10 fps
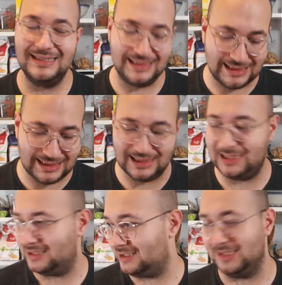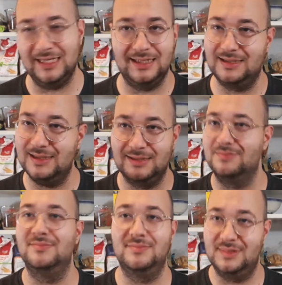I just needed
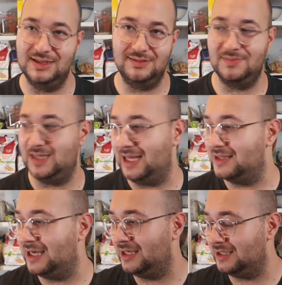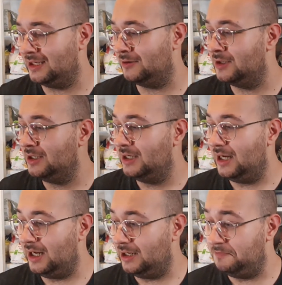to get there, you
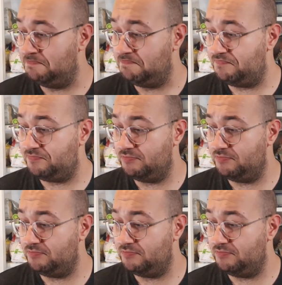know.